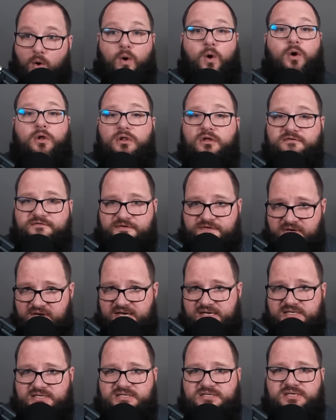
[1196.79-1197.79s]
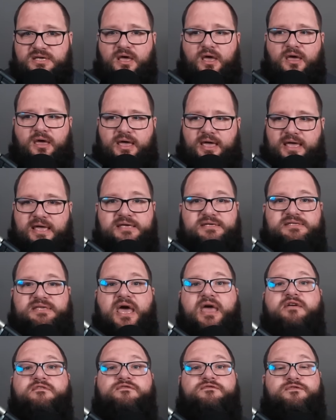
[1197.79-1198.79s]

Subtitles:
All of this is a